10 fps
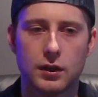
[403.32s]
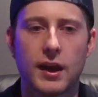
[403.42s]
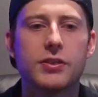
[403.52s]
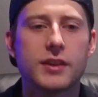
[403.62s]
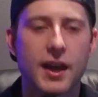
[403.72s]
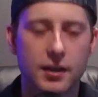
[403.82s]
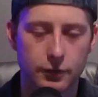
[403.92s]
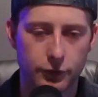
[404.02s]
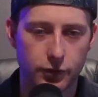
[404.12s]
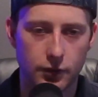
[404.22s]
at the end
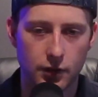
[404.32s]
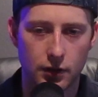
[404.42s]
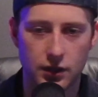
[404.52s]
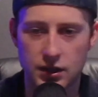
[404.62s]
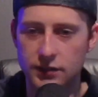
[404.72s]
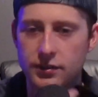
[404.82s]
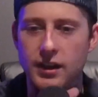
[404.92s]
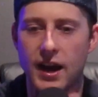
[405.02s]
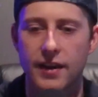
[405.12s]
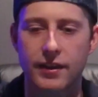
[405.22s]
of, he's a
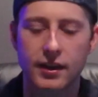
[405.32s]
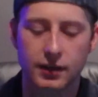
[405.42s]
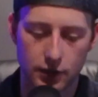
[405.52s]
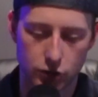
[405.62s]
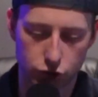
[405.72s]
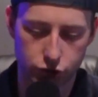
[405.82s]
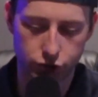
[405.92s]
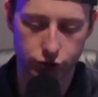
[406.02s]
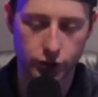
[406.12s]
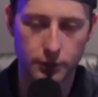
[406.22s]
guy that
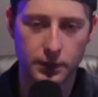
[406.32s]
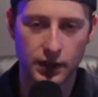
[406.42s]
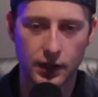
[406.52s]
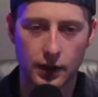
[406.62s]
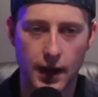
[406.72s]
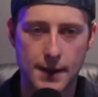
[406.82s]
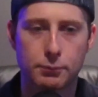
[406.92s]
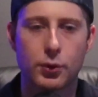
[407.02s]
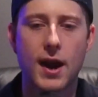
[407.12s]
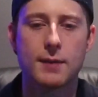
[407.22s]
should be a
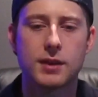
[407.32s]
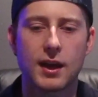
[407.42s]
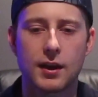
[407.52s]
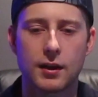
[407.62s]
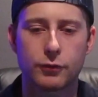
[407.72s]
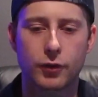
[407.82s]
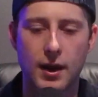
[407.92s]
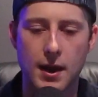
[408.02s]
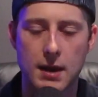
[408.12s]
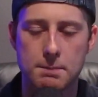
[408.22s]
prime candidate for
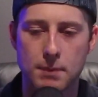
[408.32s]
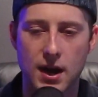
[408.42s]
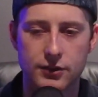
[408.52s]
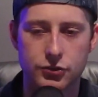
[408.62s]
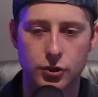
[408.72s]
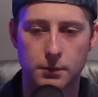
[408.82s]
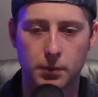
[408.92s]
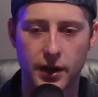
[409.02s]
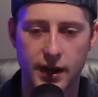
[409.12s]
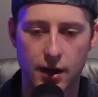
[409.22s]
a monster
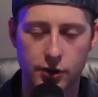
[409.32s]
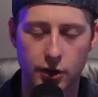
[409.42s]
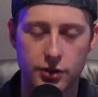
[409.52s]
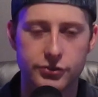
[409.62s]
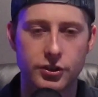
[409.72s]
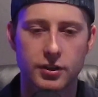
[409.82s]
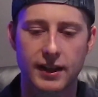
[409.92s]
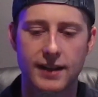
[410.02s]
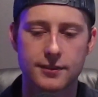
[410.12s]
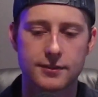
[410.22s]
breakout year. He
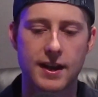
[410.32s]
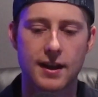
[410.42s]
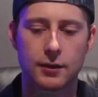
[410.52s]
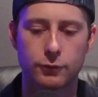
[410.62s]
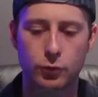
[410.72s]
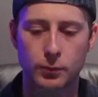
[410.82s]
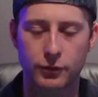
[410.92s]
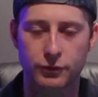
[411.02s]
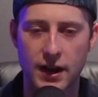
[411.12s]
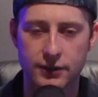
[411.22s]
certainly has a talent,
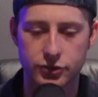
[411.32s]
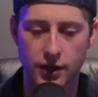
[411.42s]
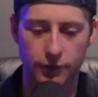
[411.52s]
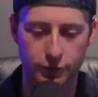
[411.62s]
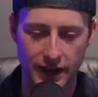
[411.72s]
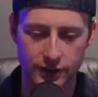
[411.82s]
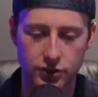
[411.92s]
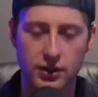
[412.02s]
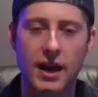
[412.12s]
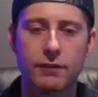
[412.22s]
former five-star,
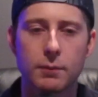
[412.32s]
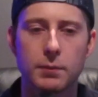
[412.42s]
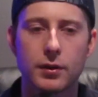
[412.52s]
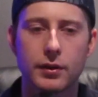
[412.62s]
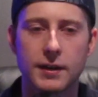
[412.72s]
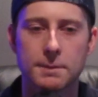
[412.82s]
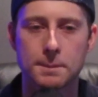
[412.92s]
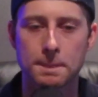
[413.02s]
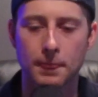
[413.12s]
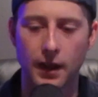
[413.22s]
flashed a lot of ability.
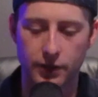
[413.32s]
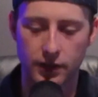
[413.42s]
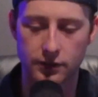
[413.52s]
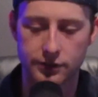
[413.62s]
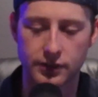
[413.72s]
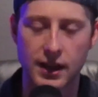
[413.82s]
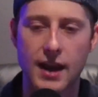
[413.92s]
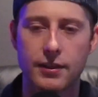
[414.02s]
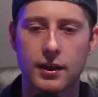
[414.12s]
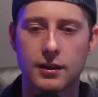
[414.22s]
I think this is a
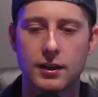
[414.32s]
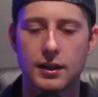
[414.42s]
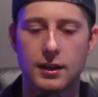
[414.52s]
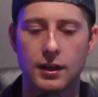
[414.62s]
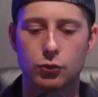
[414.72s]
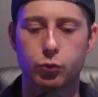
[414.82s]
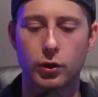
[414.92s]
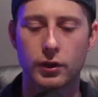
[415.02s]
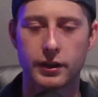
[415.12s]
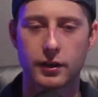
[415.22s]
guy that is
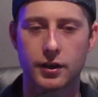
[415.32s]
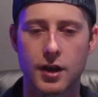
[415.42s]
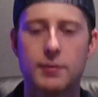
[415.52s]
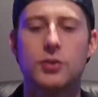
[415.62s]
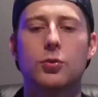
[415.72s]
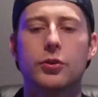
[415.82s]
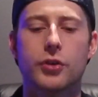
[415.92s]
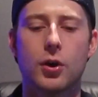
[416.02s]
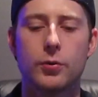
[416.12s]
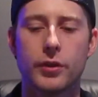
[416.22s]
really going to come into
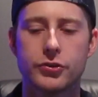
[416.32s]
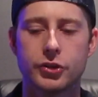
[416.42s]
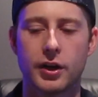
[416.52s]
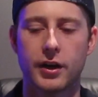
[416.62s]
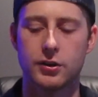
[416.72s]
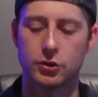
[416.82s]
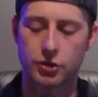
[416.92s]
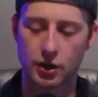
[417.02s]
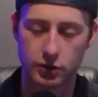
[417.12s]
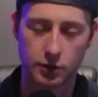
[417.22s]
his own this year, and
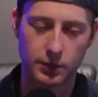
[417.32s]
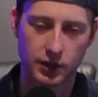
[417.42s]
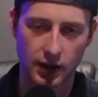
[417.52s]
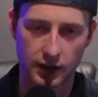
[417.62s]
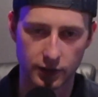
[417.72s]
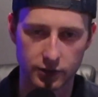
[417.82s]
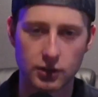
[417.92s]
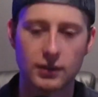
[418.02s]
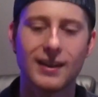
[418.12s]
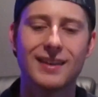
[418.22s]
this
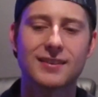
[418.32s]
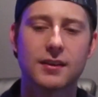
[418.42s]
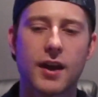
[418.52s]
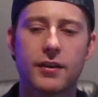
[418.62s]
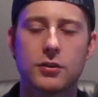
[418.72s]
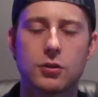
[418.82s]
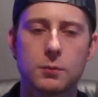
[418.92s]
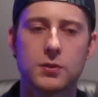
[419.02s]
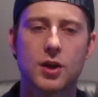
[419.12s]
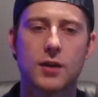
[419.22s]
is a guy that you
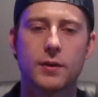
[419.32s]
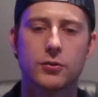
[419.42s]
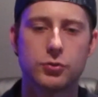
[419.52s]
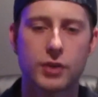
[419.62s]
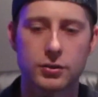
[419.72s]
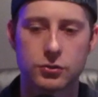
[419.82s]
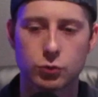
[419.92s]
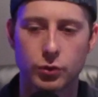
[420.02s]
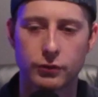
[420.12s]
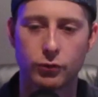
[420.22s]
could be talking about in
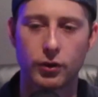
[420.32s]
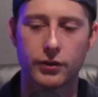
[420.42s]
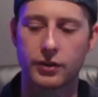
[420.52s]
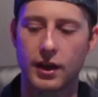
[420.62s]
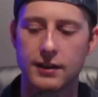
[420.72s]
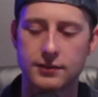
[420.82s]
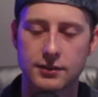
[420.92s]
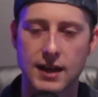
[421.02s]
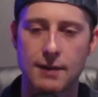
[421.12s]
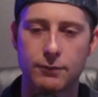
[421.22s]
2024 as a
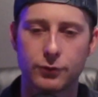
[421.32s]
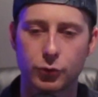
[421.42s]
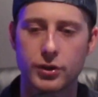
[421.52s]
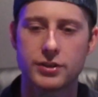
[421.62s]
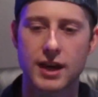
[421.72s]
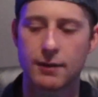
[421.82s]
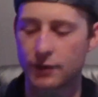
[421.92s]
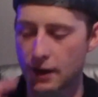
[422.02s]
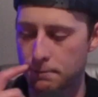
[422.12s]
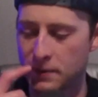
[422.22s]
top
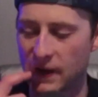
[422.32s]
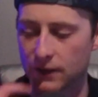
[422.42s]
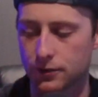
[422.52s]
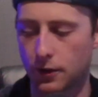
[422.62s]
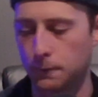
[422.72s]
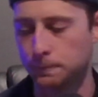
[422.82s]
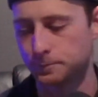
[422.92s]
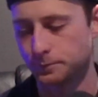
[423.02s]
five pick. So